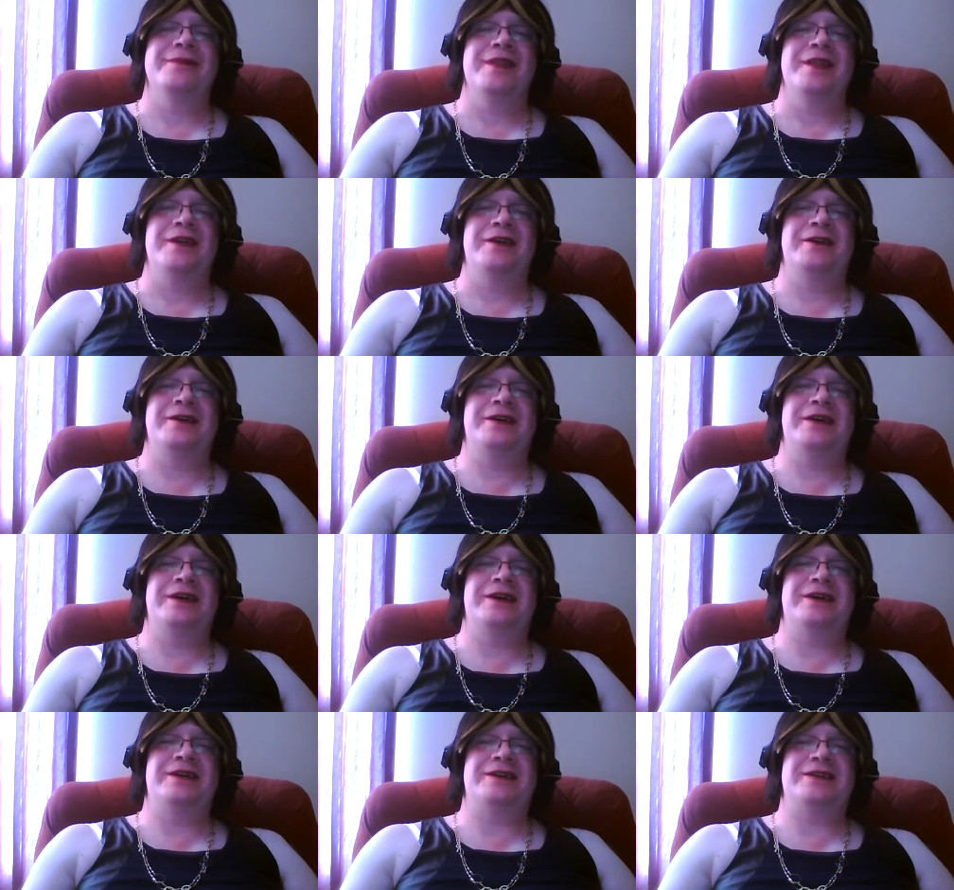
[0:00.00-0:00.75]
Oh
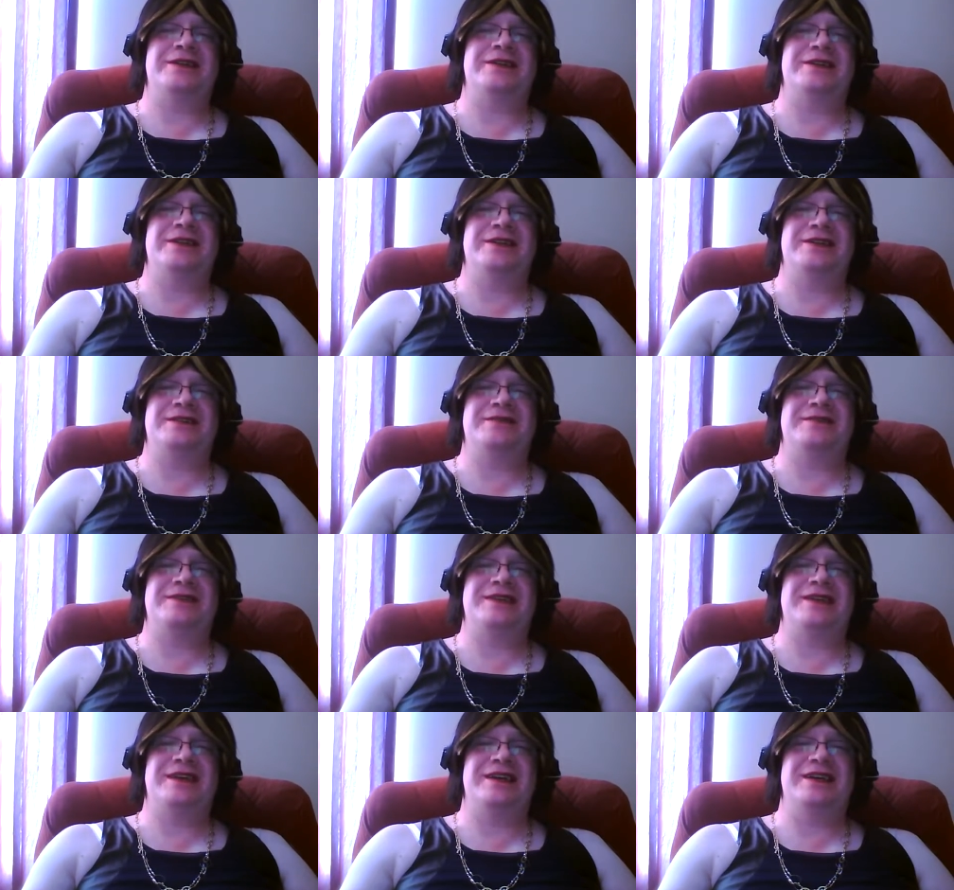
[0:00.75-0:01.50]
yeah, also Liz was
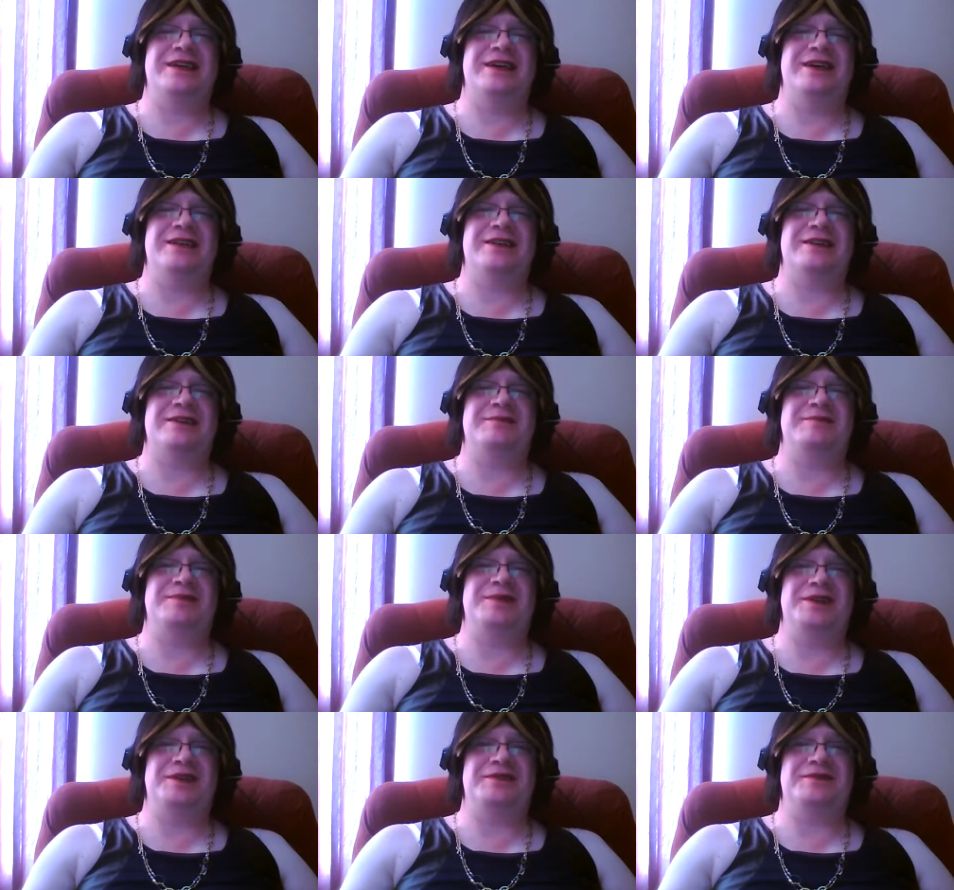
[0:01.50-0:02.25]
saying I look
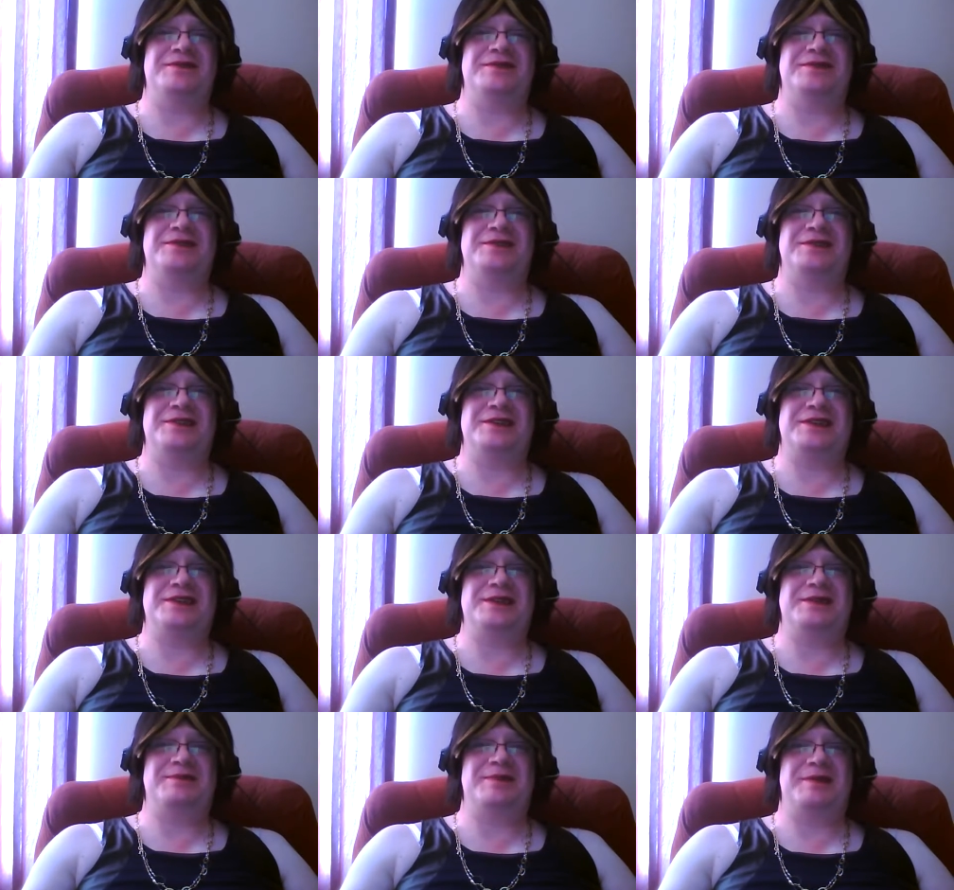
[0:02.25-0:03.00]
beautiful dressed
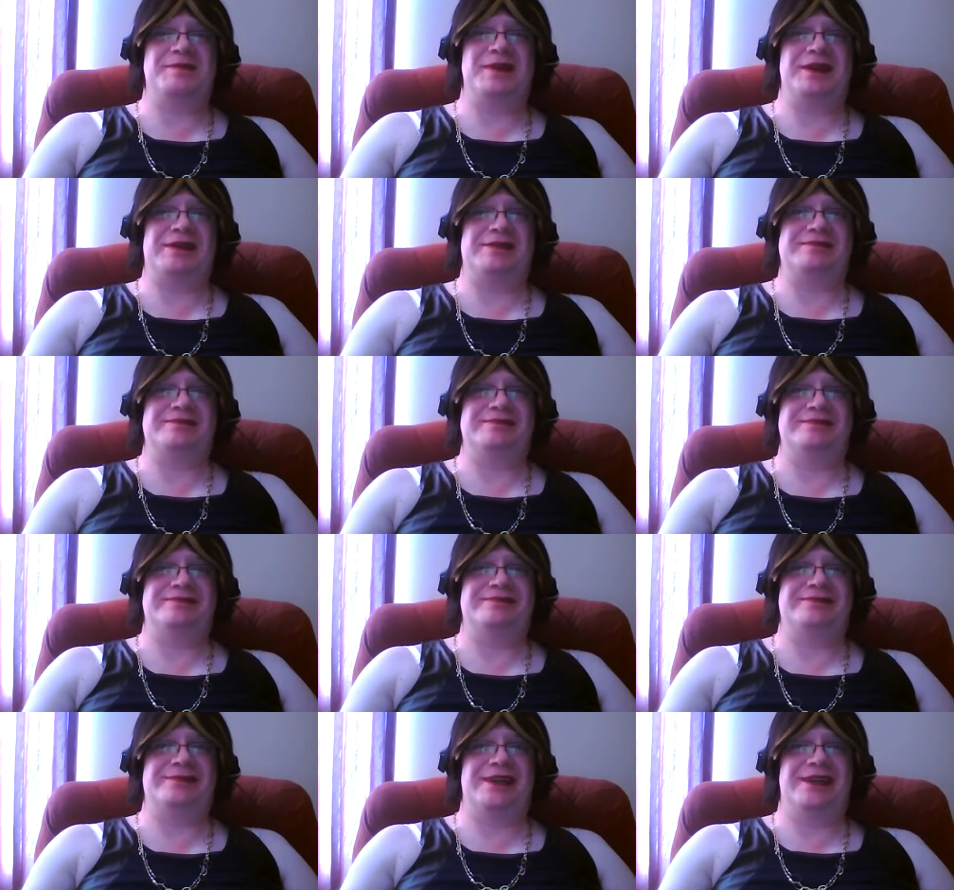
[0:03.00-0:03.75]
up. I'm like,
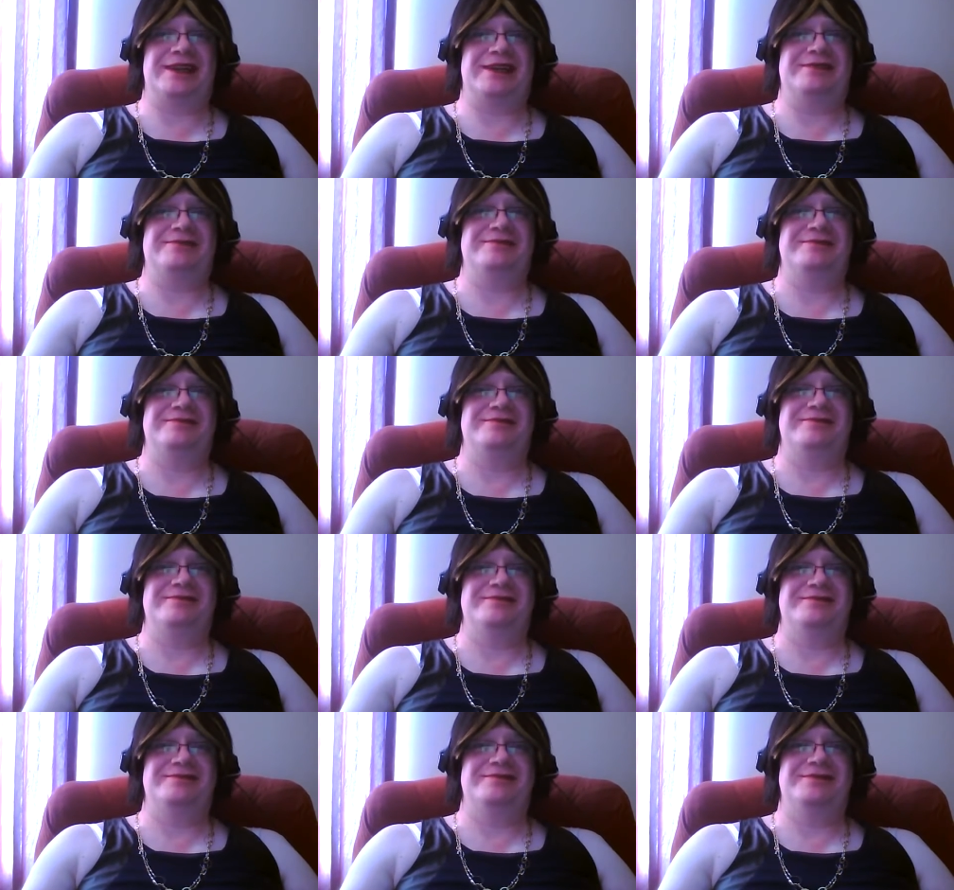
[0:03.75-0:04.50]
really?
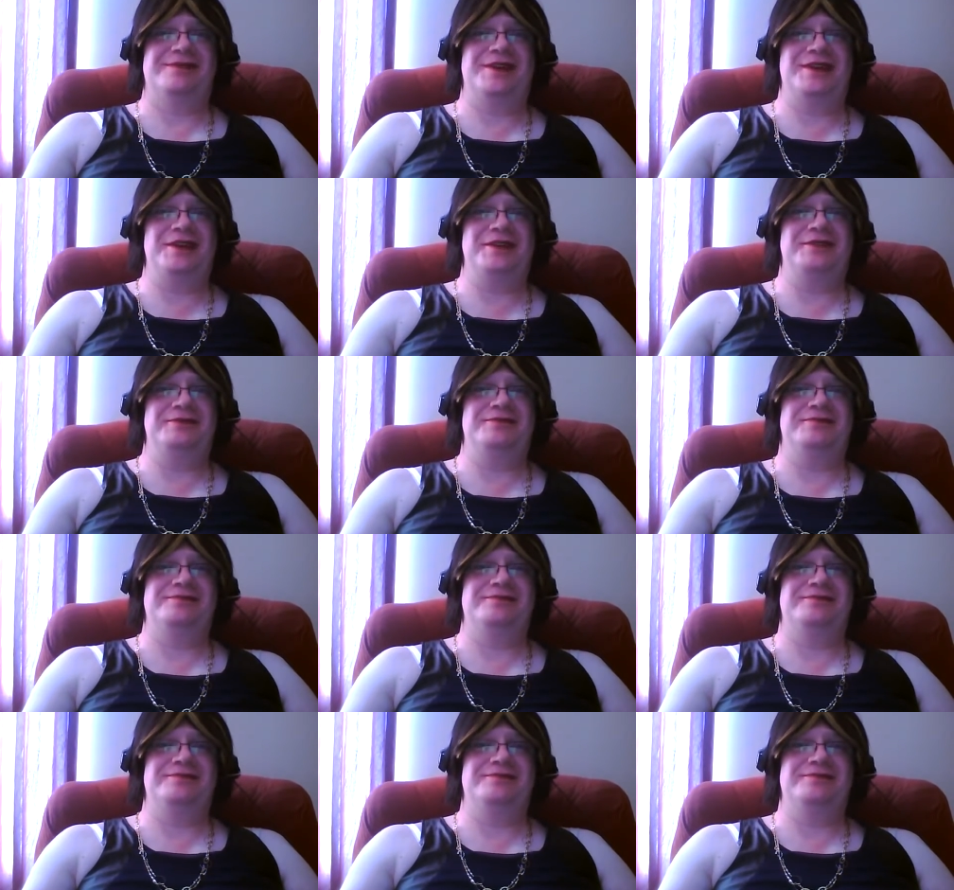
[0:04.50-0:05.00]
I do.